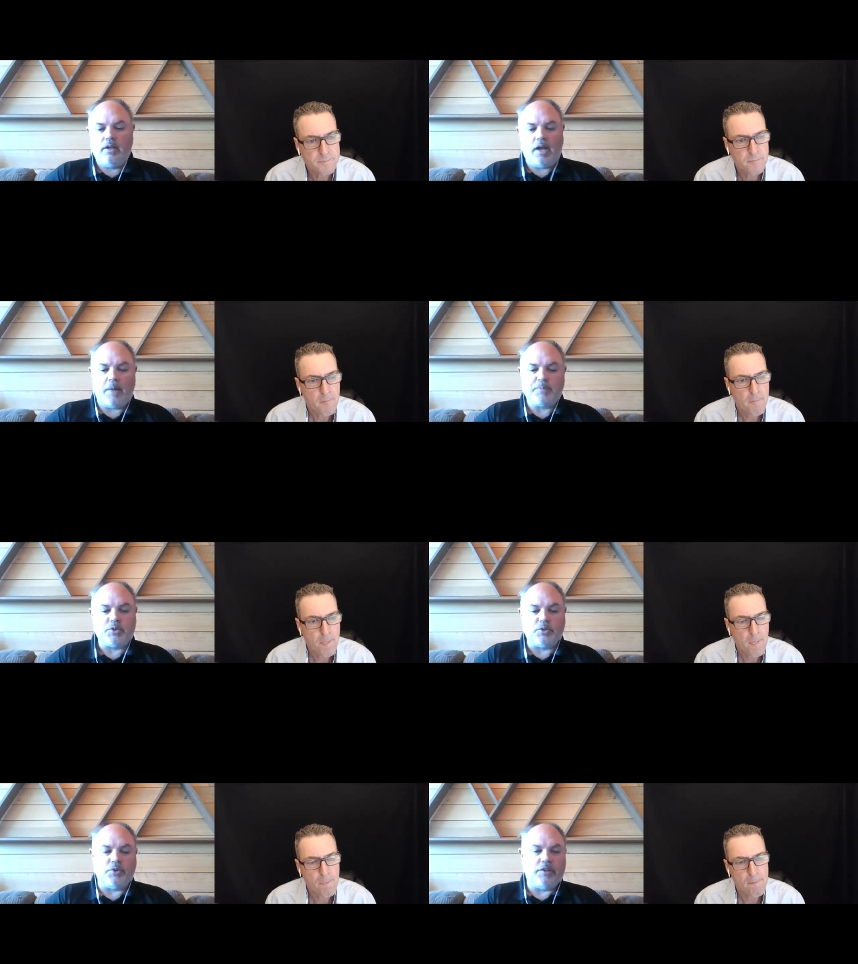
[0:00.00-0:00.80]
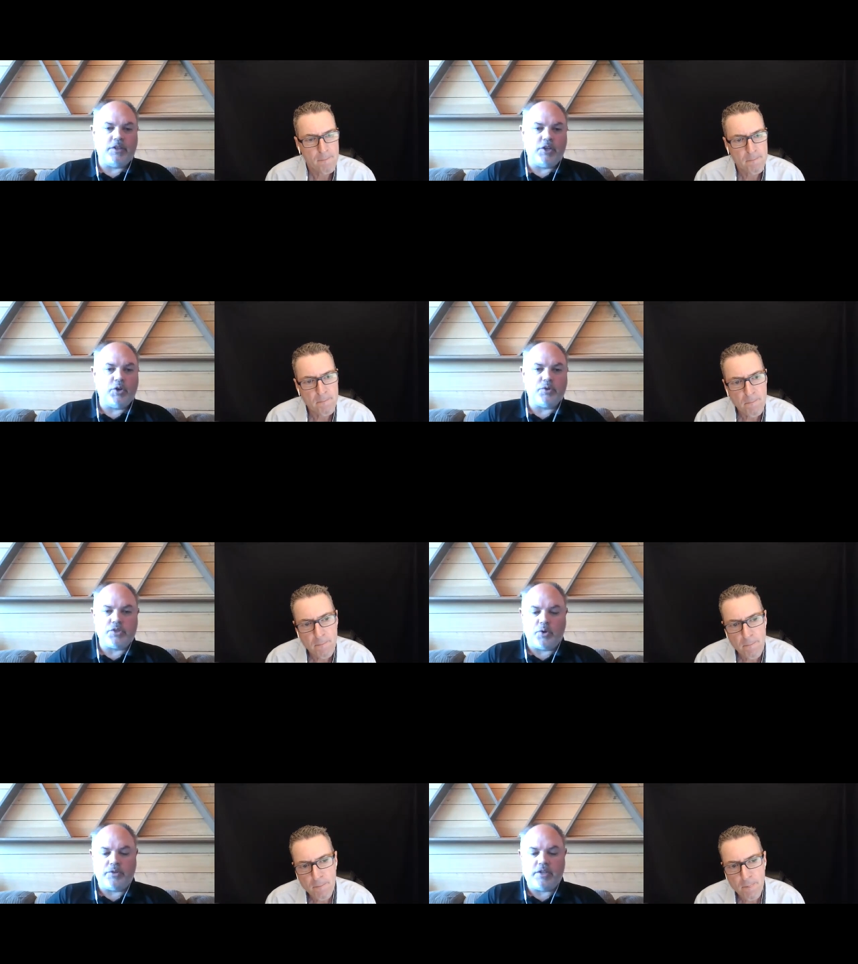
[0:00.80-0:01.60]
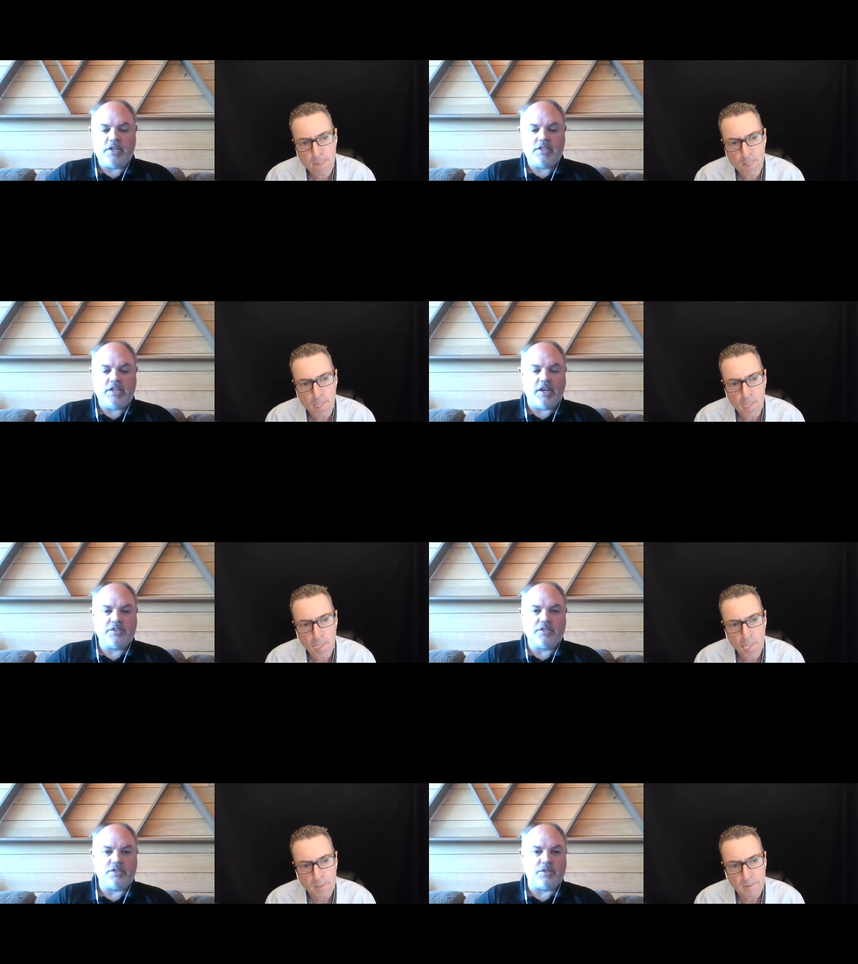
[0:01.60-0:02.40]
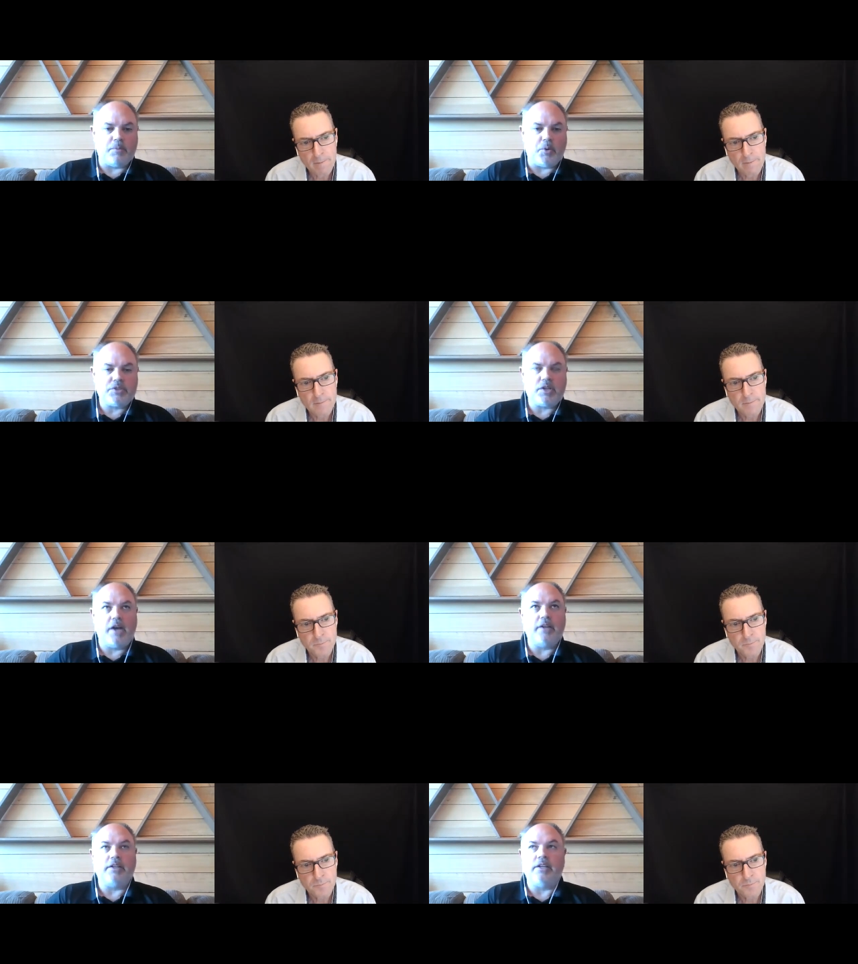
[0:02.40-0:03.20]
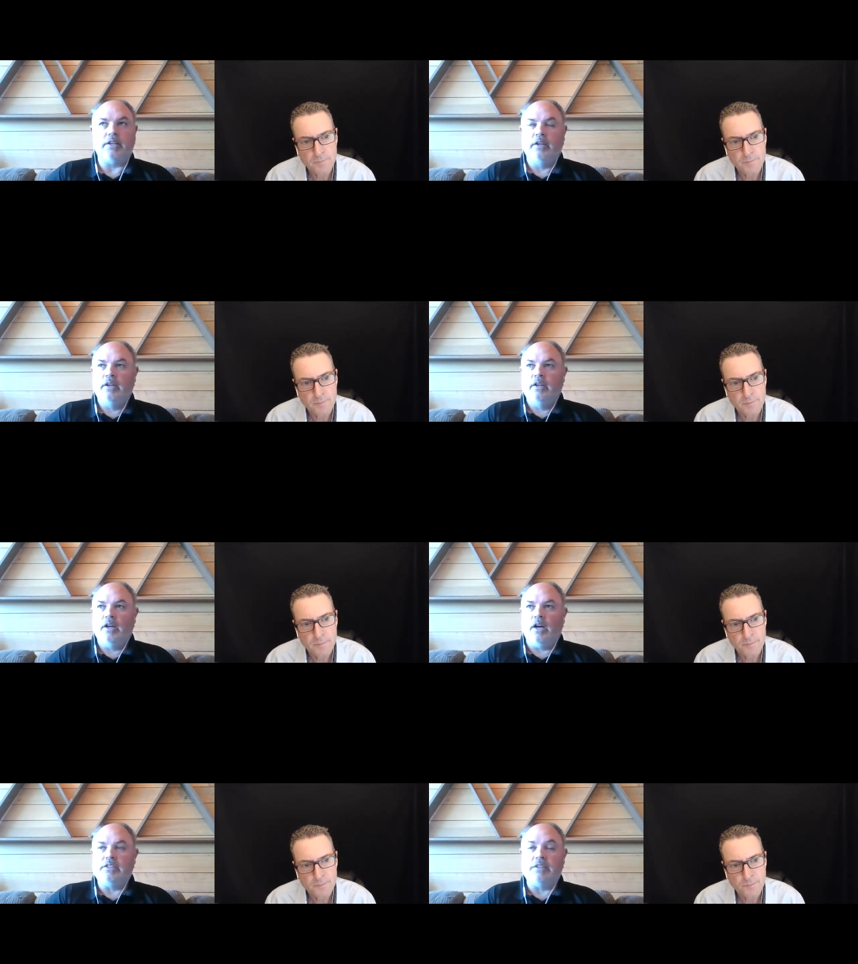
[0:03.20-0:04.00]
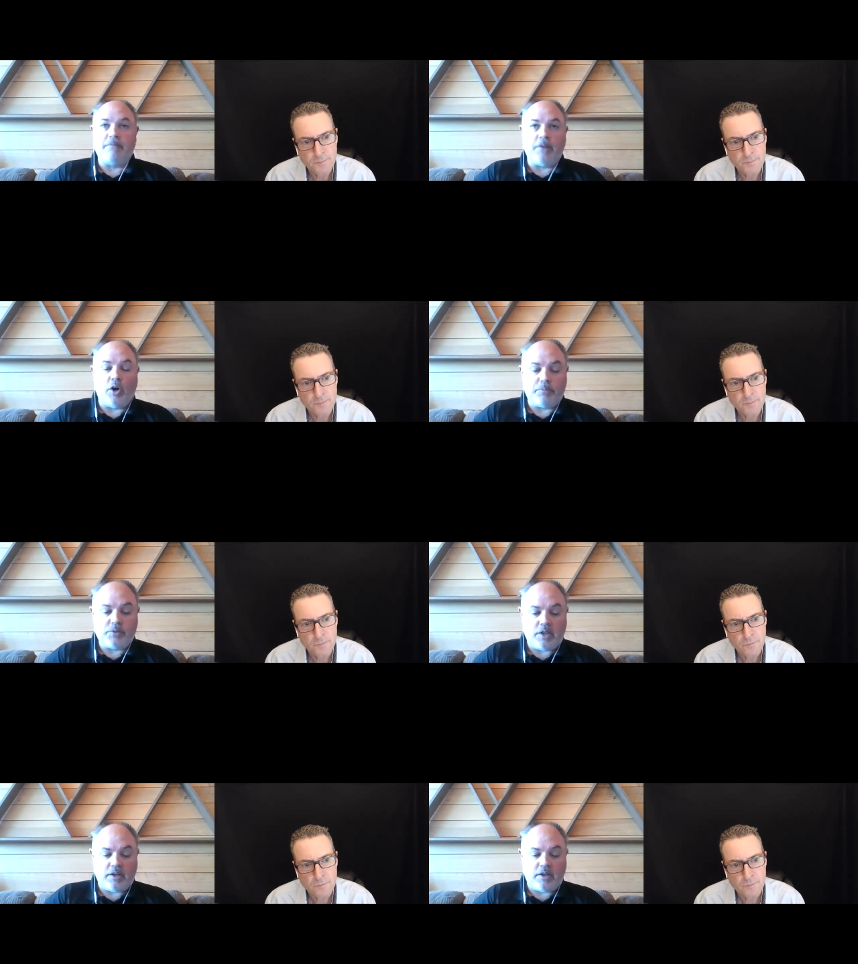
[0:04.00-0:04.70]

Speaker 1: Absolutely. The Eurozone, the ETS is the most highly developed